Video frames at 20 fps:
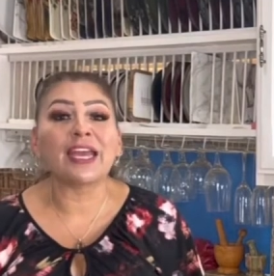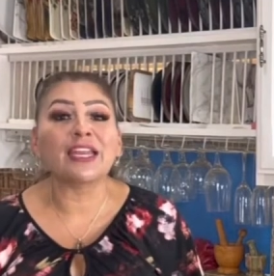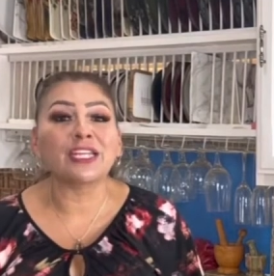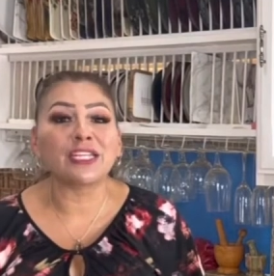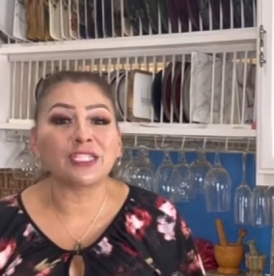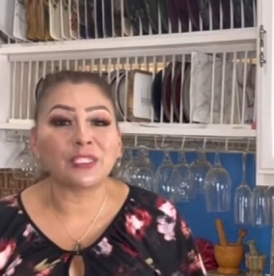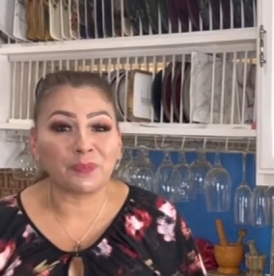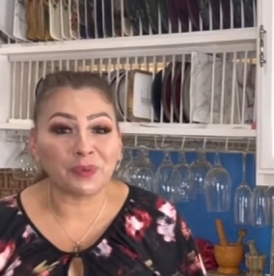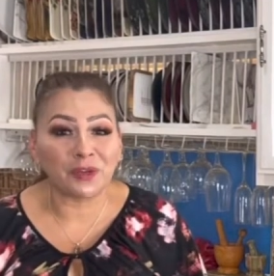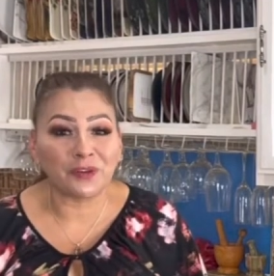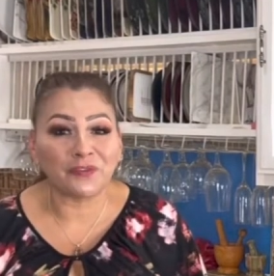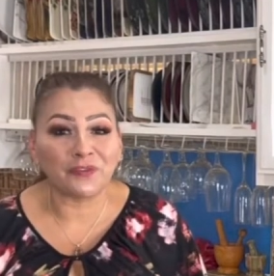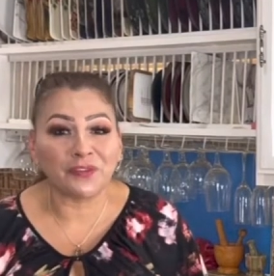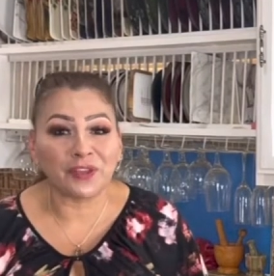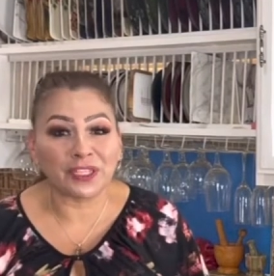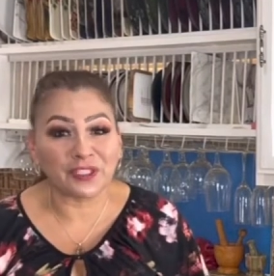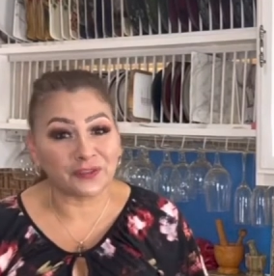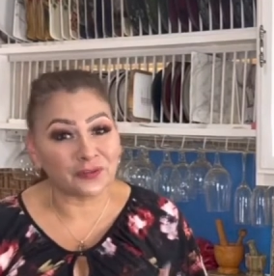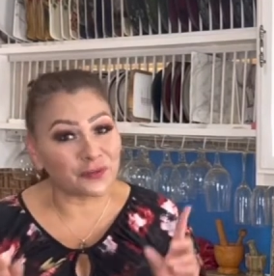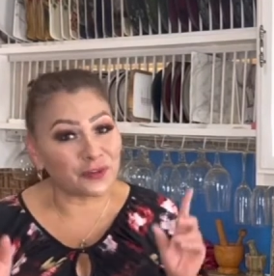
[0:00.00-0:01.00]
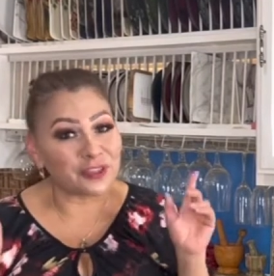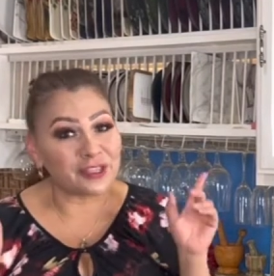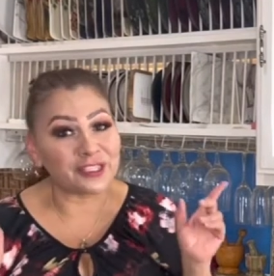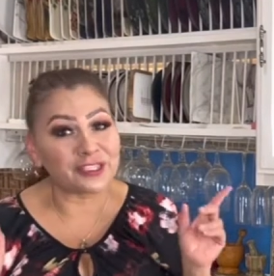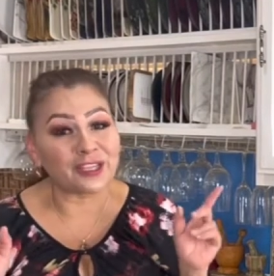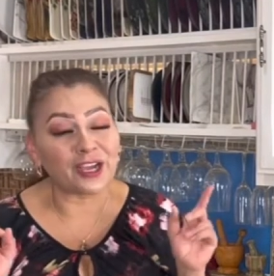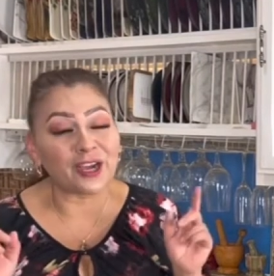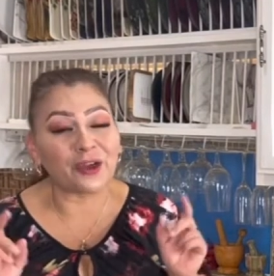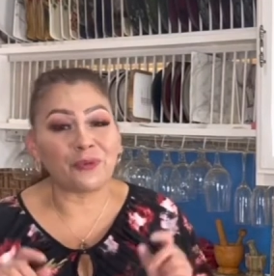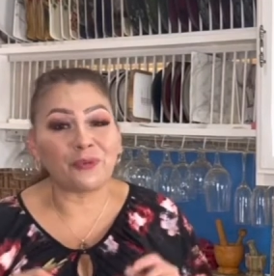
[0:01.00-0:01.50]
and is perfect for
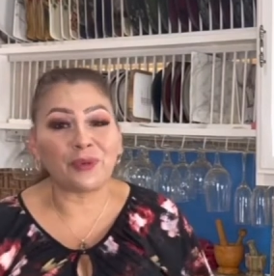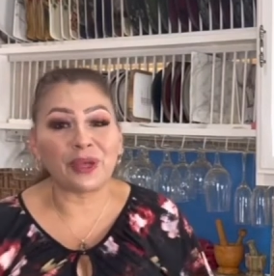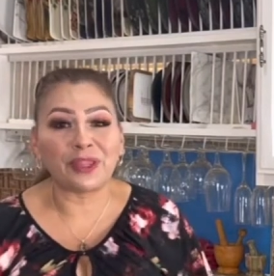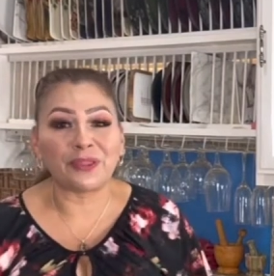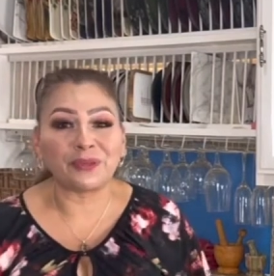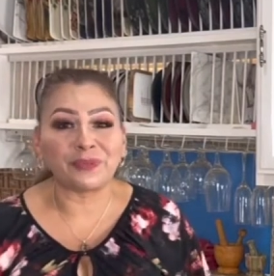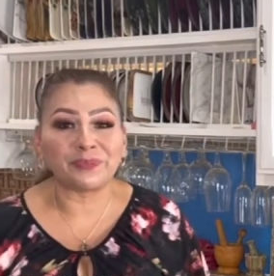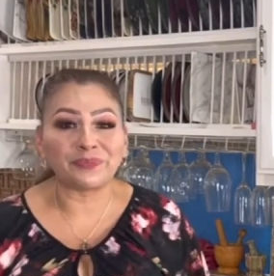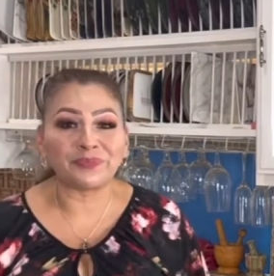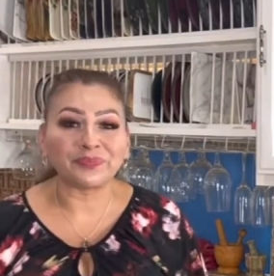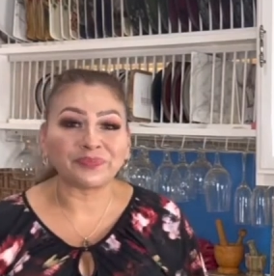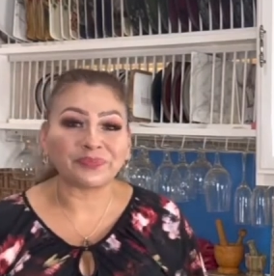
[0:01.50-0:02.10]
this hot weather.